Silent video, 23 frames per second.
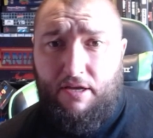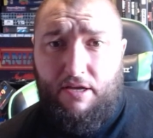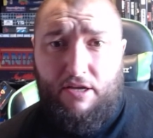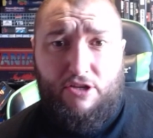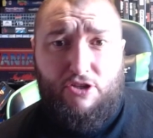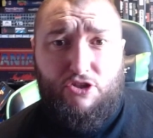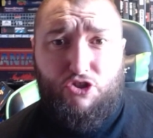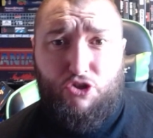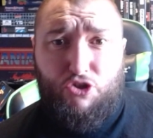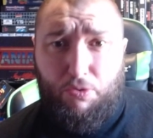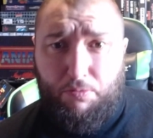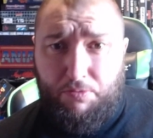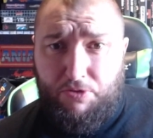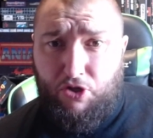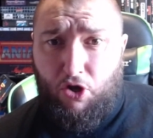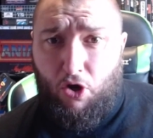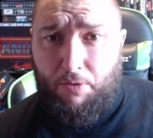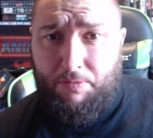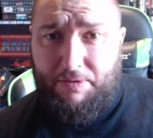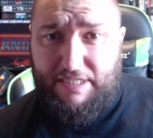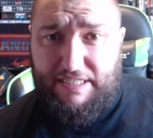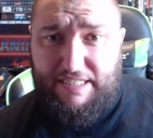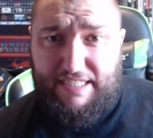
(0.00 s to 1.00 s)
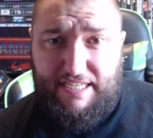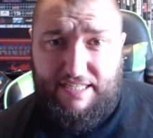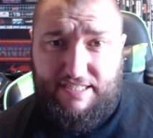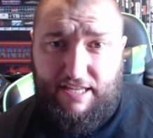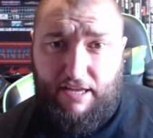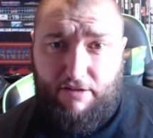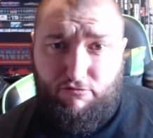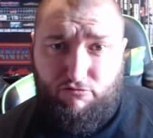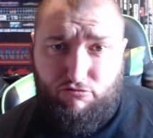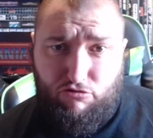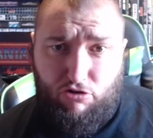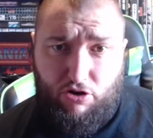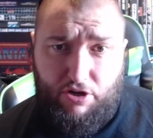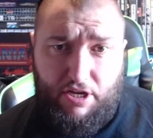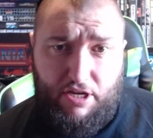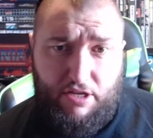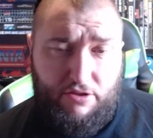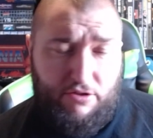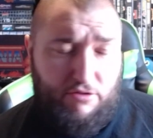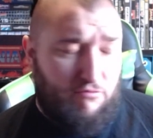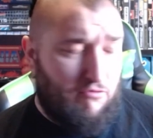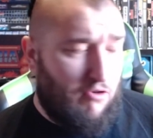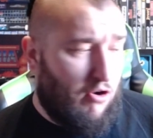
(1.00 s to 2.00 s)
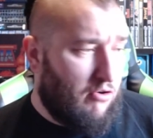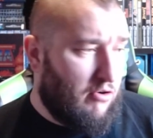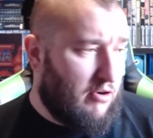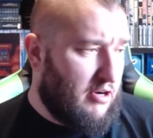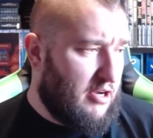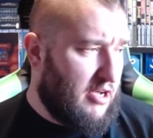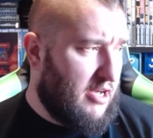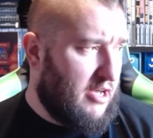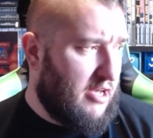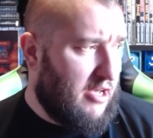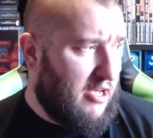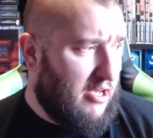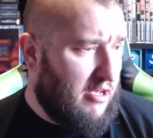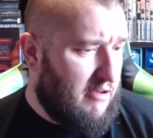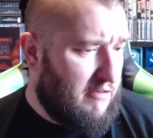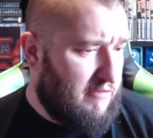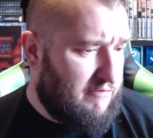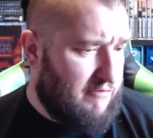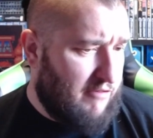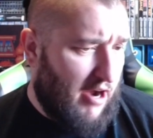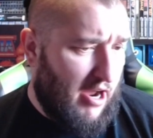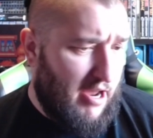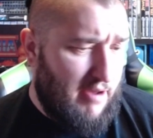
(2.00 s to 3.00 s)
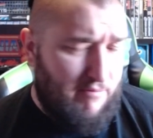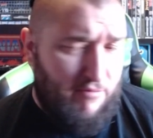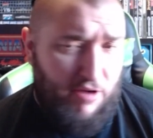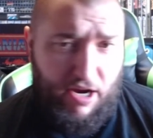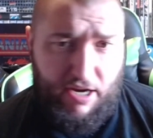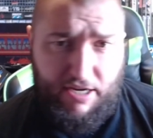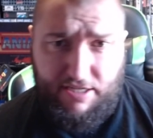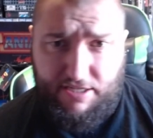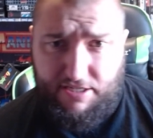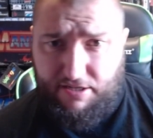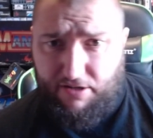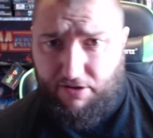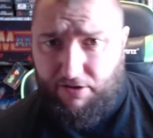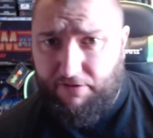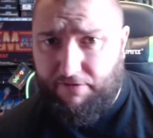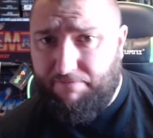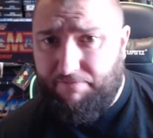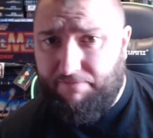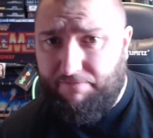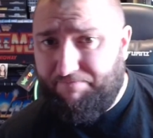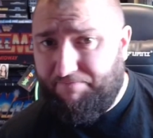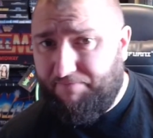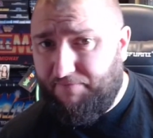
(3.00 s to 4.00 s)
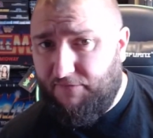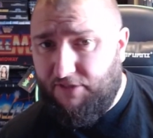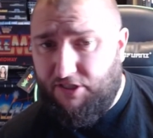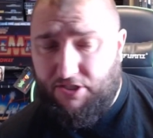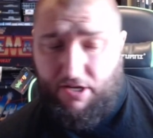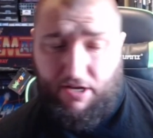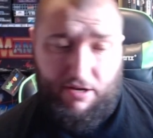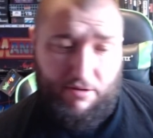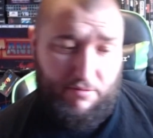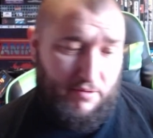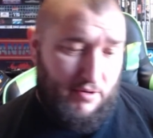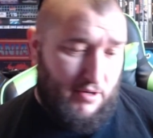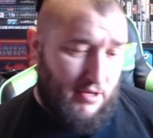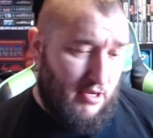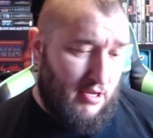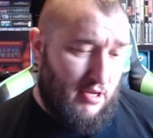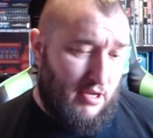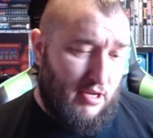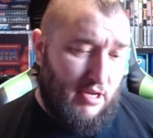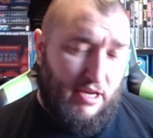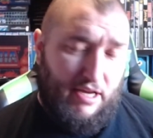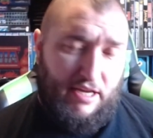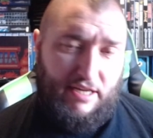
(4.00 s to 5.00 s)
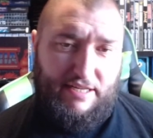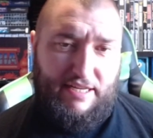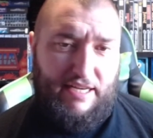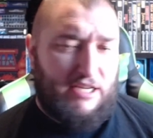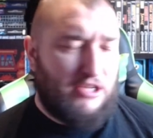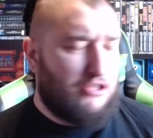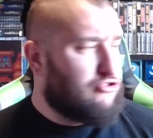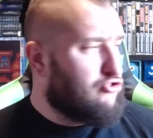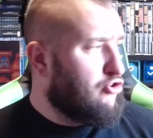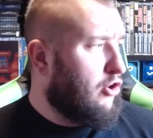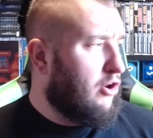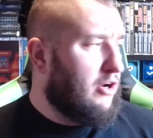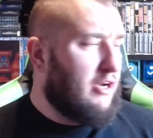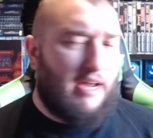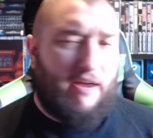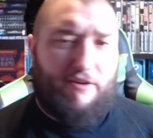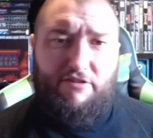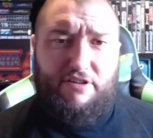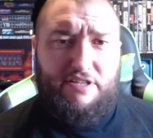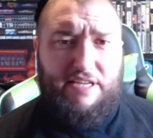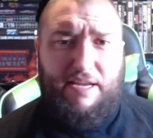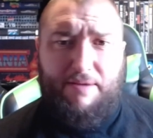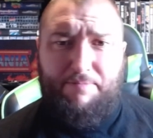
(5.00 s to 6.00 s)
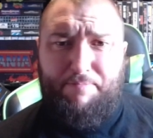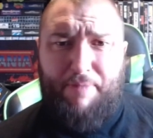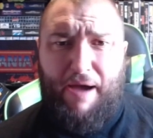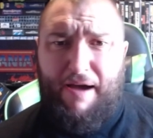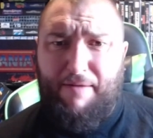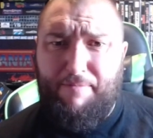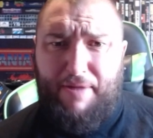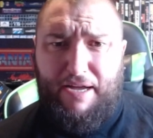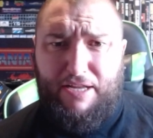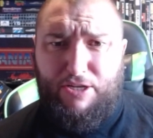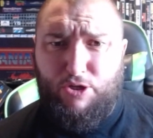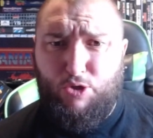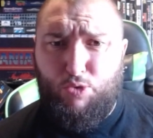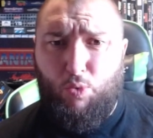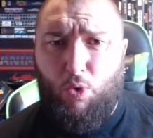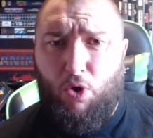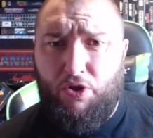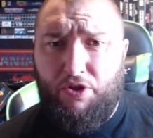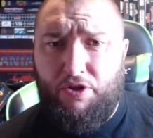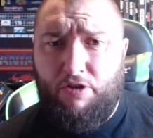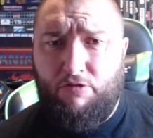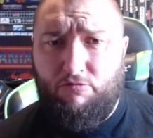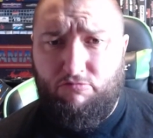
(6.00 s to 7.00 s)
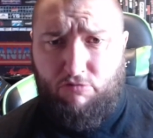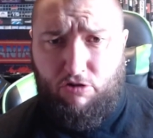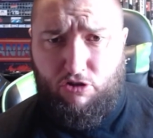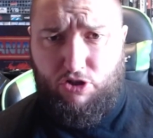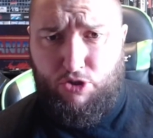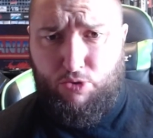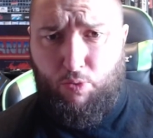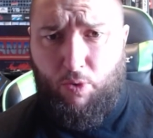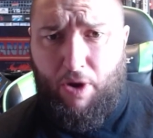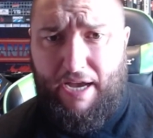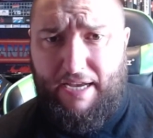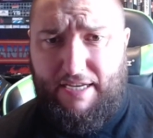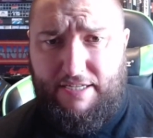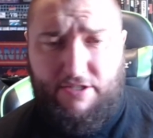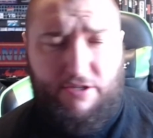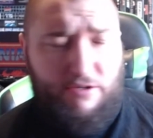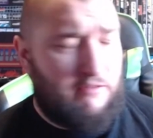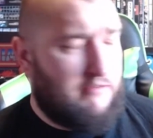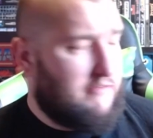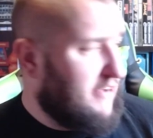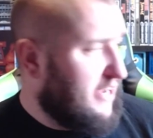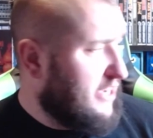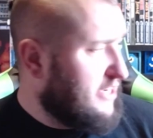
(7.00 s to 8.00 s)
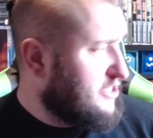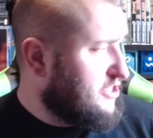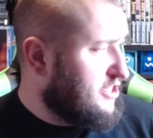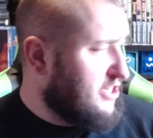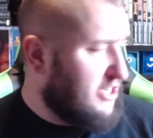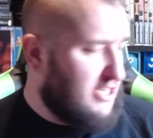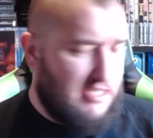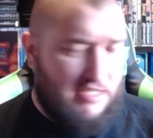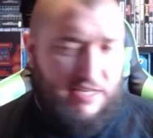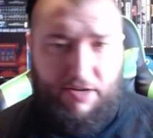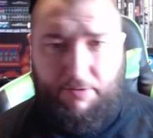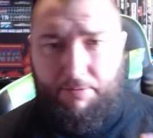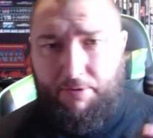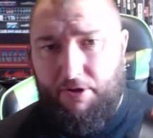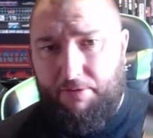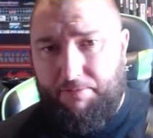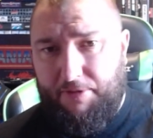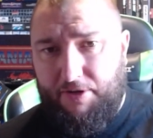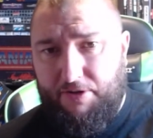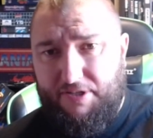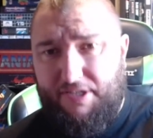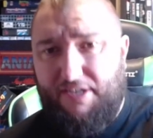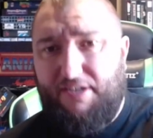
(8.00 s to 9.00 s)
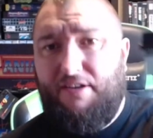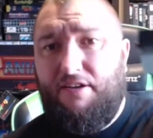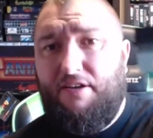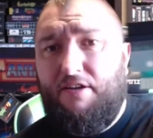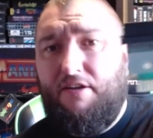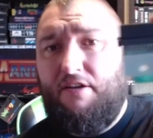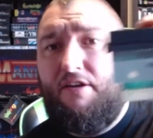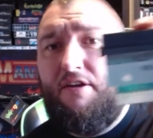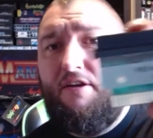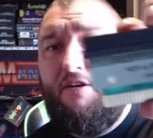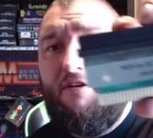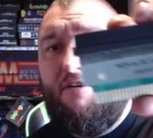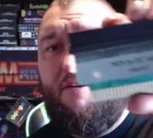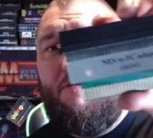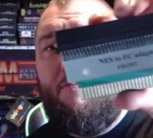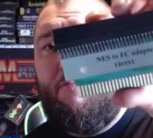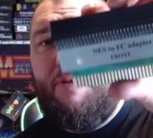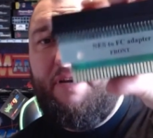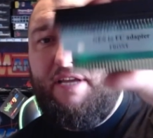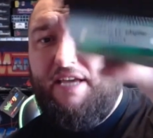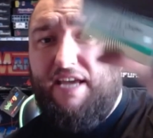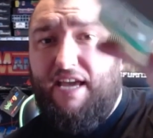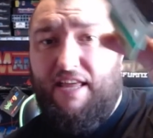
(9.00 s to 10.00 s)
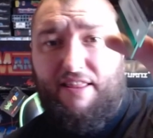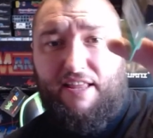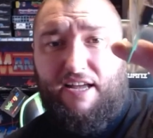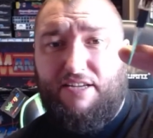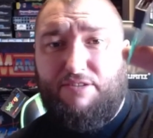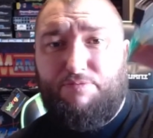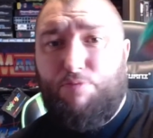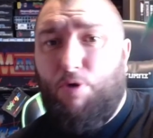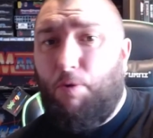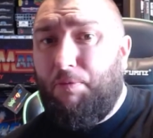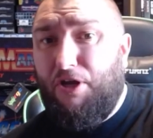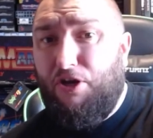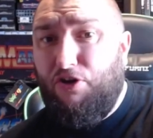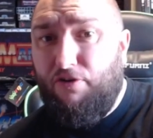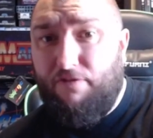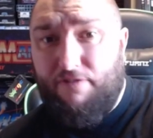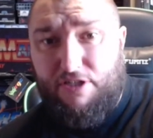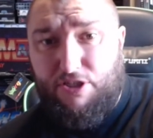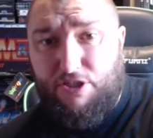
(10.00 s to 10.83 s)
Sometimes he says they run at the wrong uh, frame rate, like so. He said he's trial and error. He said Batman's one that runs way too fast. You can tell by the music. But again, that's probably another